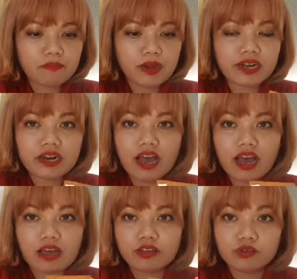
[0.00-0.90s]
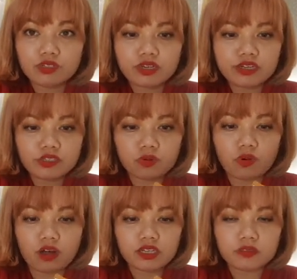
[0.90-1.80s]
but I use it as a
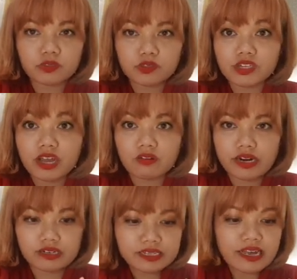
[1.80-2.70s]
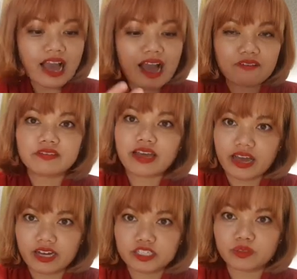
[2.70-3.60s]
wallet because I rarely have
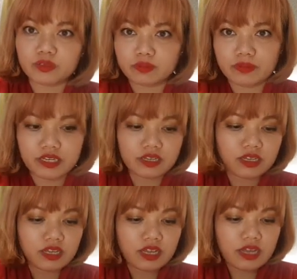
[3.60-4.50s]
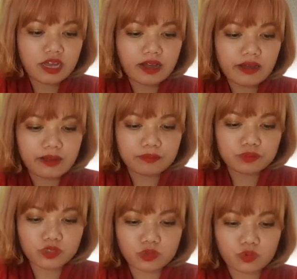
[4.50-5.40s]
cash with me. Um,
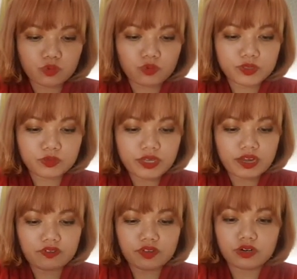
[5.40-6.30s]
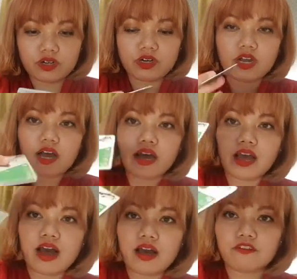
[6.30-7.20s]
so what do we have here? I
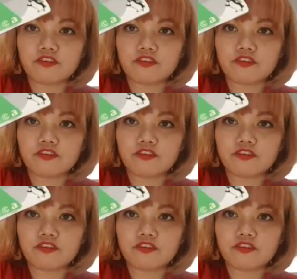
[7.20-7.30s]
have